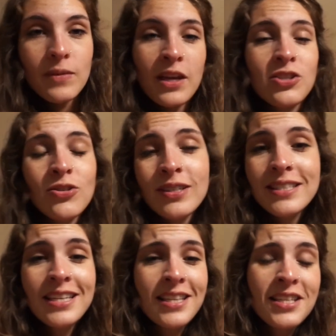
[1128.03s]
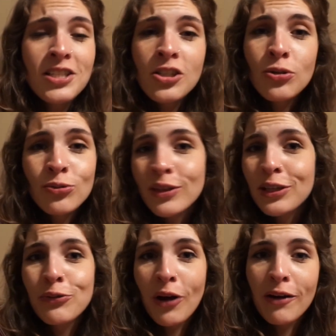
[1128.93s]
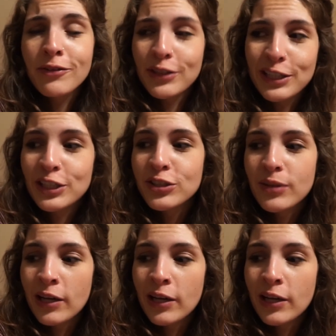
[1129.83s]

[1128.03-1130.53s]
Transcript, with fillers: As you can see, this is all really raw footage.